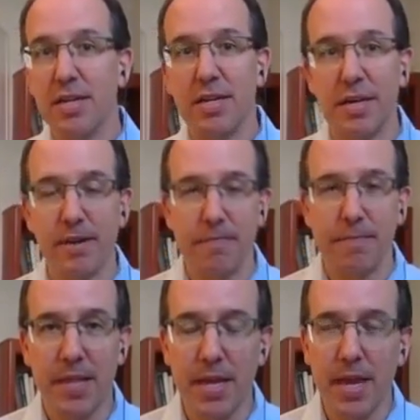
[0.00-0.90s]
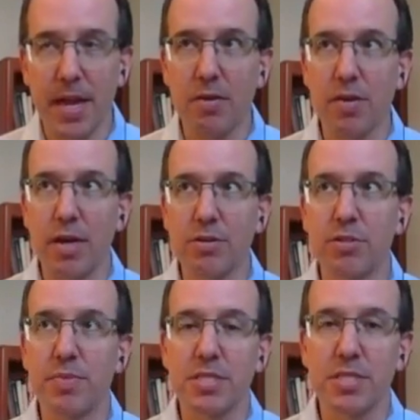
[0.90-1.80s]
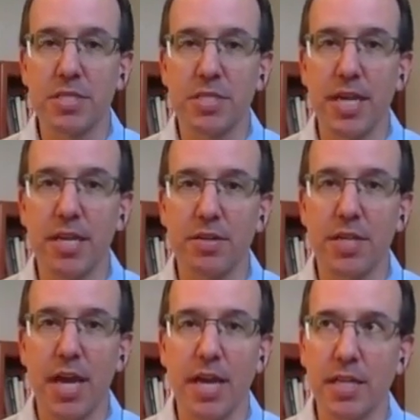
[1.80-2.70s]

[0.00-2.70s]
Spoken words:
And how should businesses handle that?